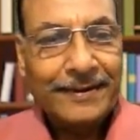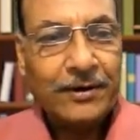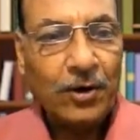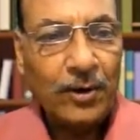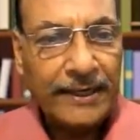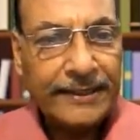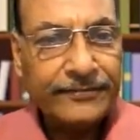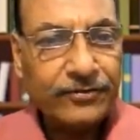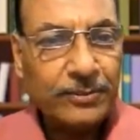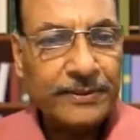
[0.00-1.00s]
Claw hand
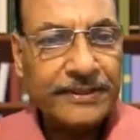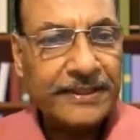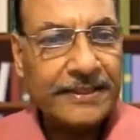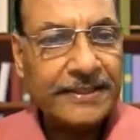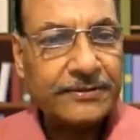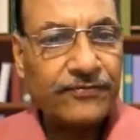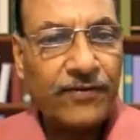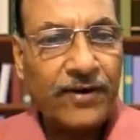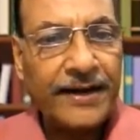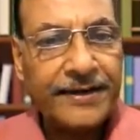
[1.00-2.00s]
deformity is
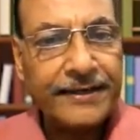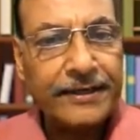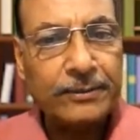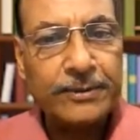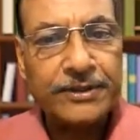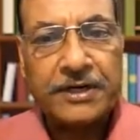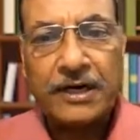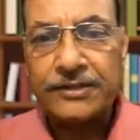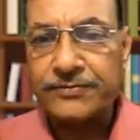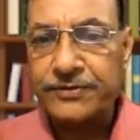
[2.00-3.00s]
flattening of the
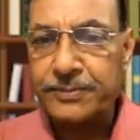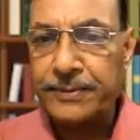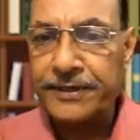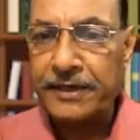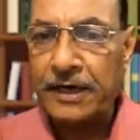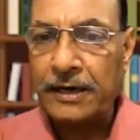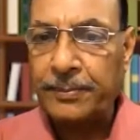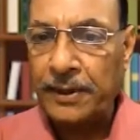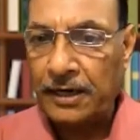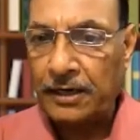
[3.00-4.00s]
transverse
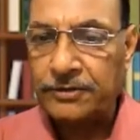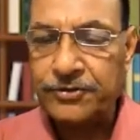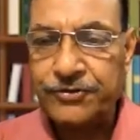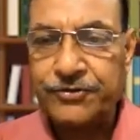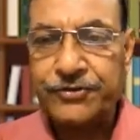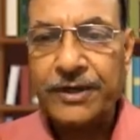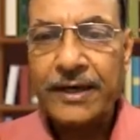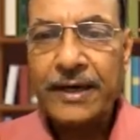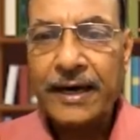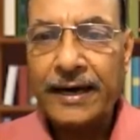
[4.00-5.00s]
metacarpal arch
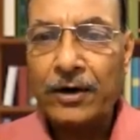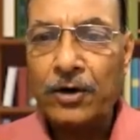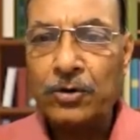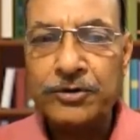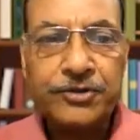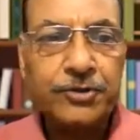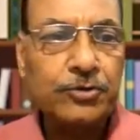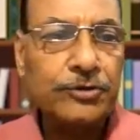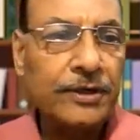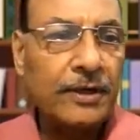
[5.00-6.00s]
and
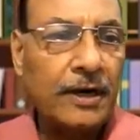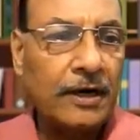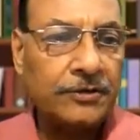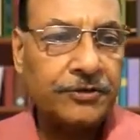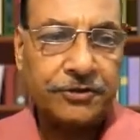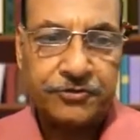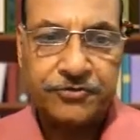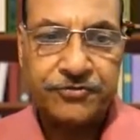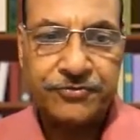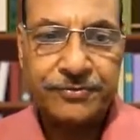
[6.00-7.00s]
longitudinal
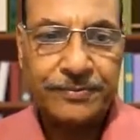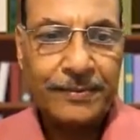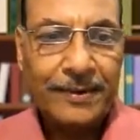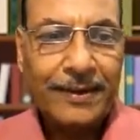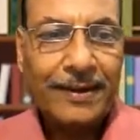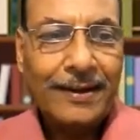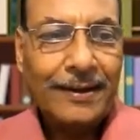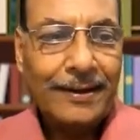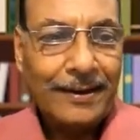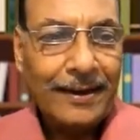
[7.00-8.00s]
arches,
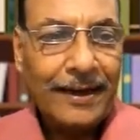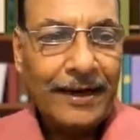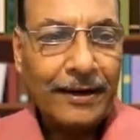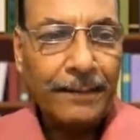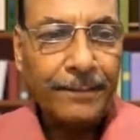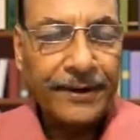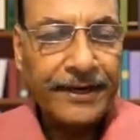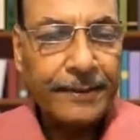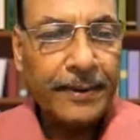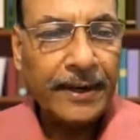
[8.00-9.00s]

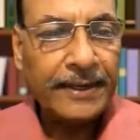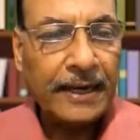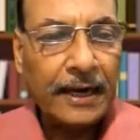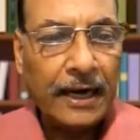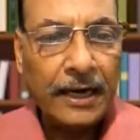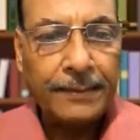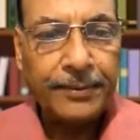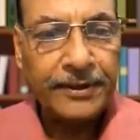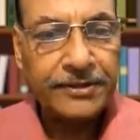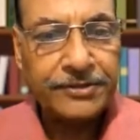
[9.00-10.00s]
accompanied by
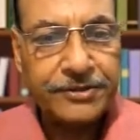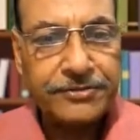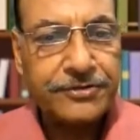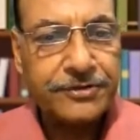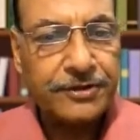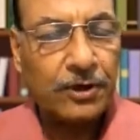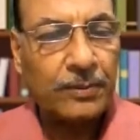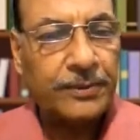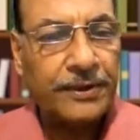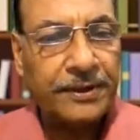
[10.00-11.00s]
hyperextension
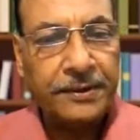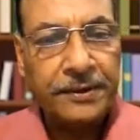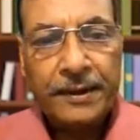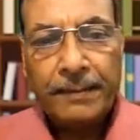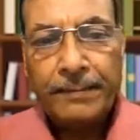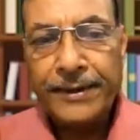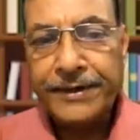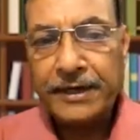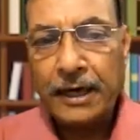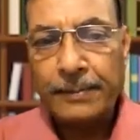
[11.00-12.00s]
of the
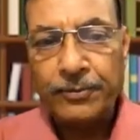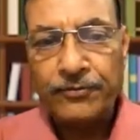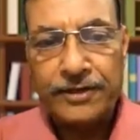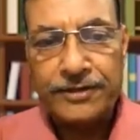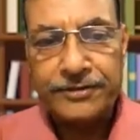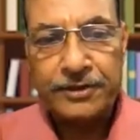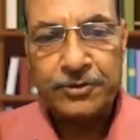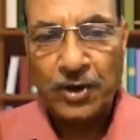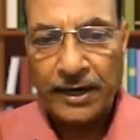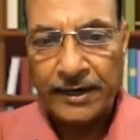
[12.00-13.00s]
metacarpophalangeal
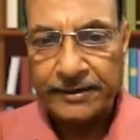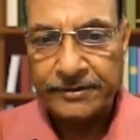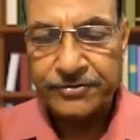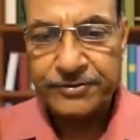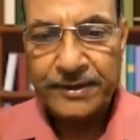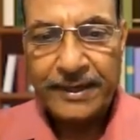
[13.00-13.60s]
joints